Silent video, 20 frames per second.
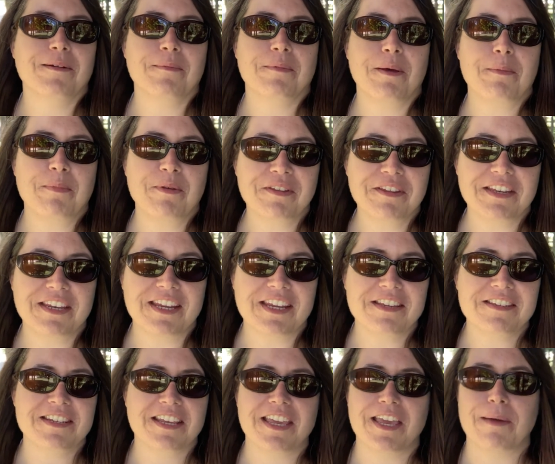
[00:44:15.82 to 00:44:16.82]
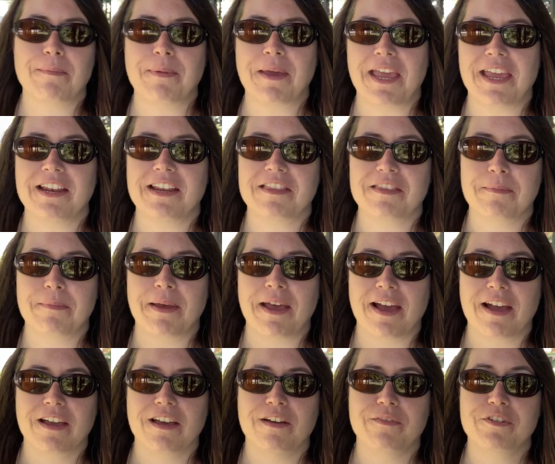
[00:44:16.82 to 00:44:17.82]
ability to campaign at the
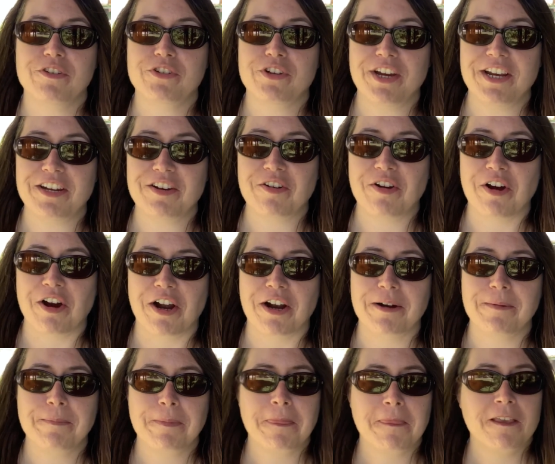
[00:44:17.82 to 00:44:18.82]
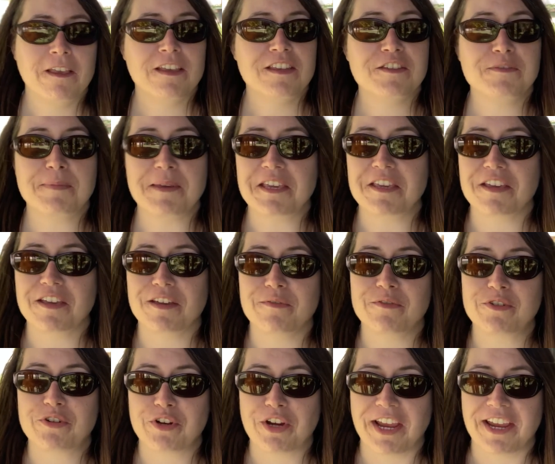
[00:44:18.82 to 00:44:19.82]
back of a train car. Speaking of
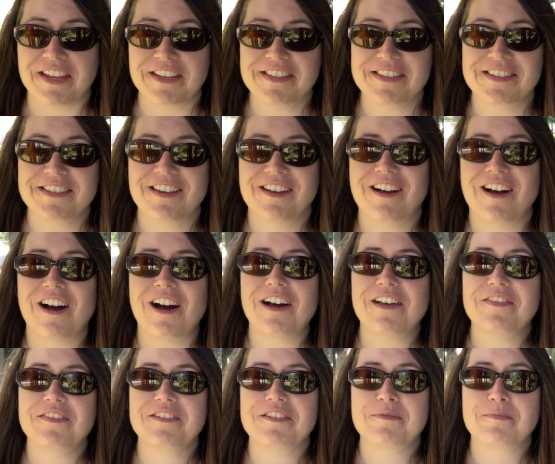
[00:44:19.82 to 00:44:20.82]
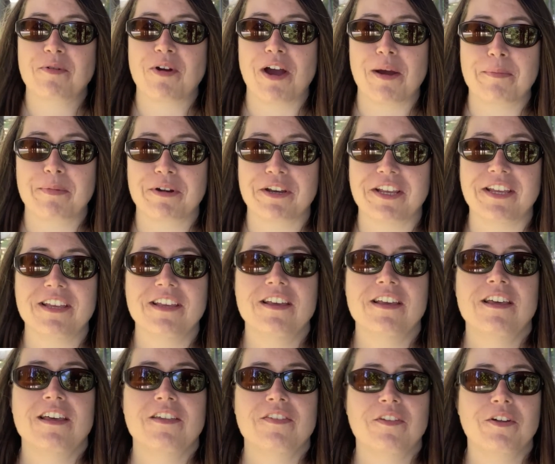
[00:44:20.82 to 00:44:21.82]
trains, on this property,
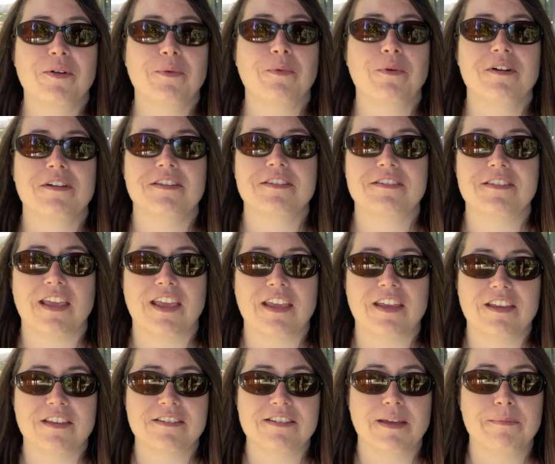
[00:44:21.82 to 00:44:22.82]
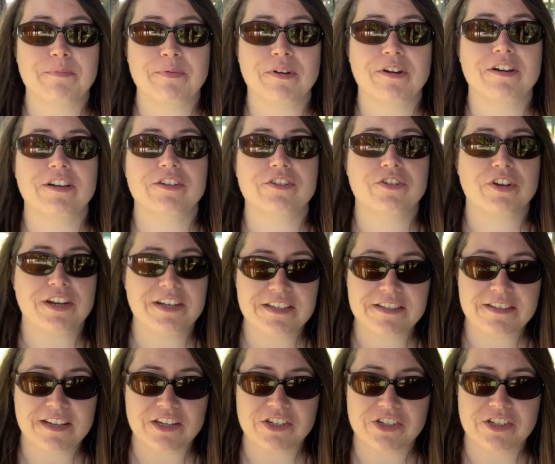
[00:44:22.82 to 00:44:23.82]
there was a temporary train
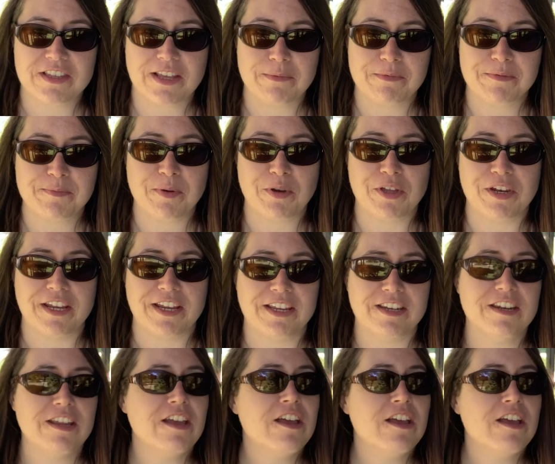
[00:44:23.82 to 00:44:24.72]
station that was put in